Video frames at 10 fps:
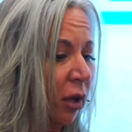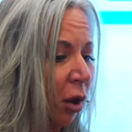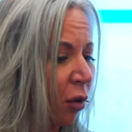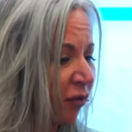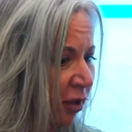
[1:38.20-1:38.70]

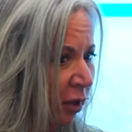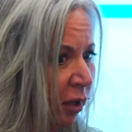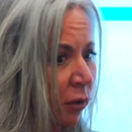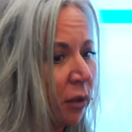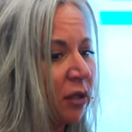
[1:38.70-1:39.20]
over the
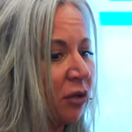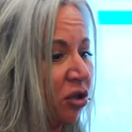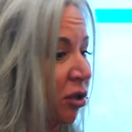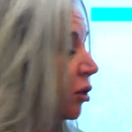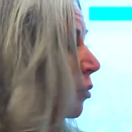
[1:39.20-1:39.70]
years, I
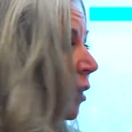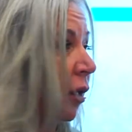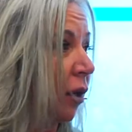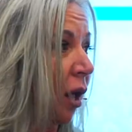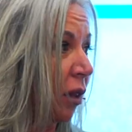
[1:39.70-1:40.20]
just
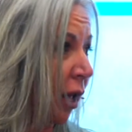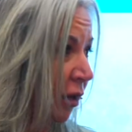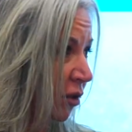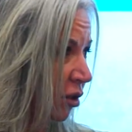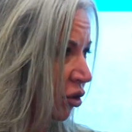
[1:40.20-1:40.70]
accumulated a lot
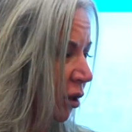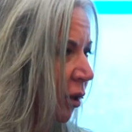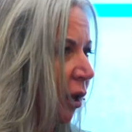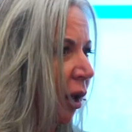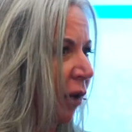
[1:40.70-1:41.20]
of
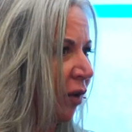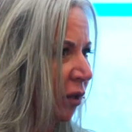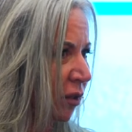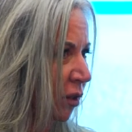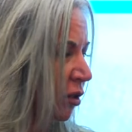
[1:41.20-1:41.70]
digital. I've
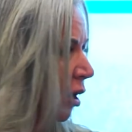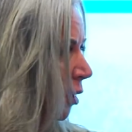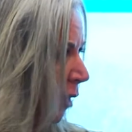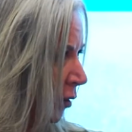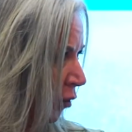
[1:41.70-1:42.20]
had a
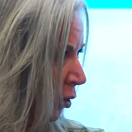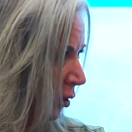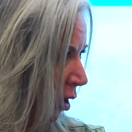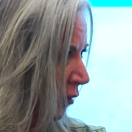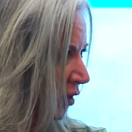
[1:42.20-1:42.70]
6-color man roll
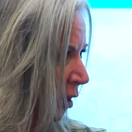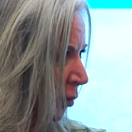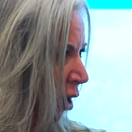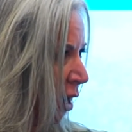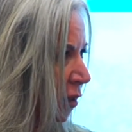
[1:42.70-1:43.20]
and
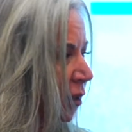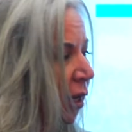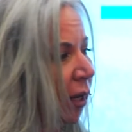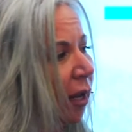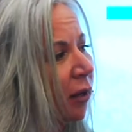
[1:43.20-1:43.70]
offset press,
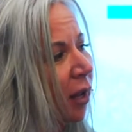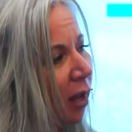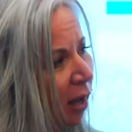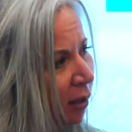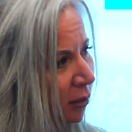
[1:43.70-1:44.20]
and I had
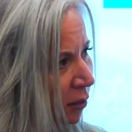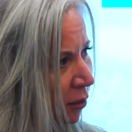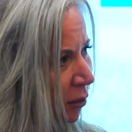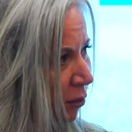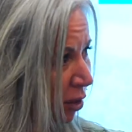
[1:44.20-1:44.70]
8
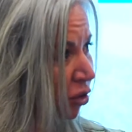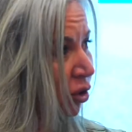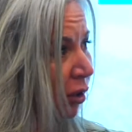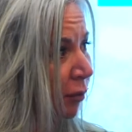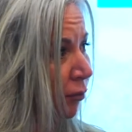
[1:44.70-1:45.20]

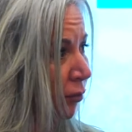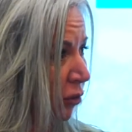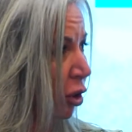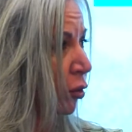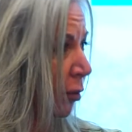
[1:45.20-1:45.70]
digital
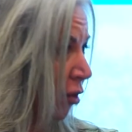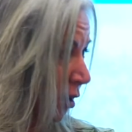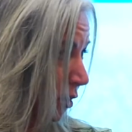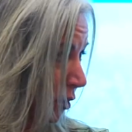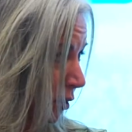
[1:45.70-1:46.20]
toner
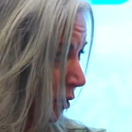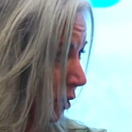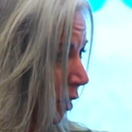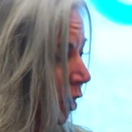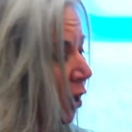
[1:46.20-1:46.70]
presses.
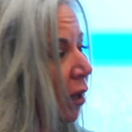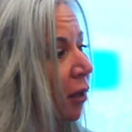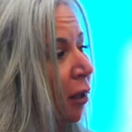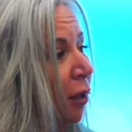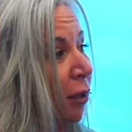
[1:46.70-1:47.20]

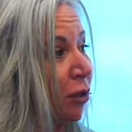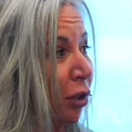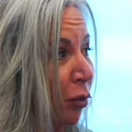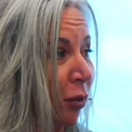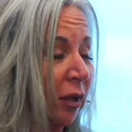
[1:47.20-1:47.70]

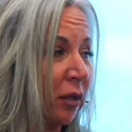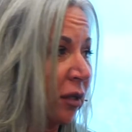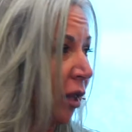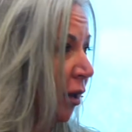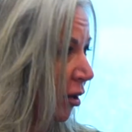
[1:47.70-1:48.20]
So
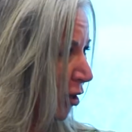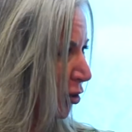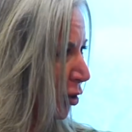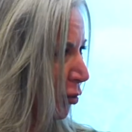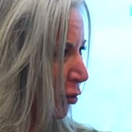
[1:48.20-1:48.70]
there's a lot of
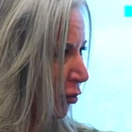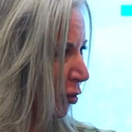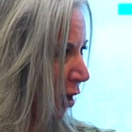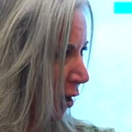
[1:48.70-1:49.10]
clicks going through there.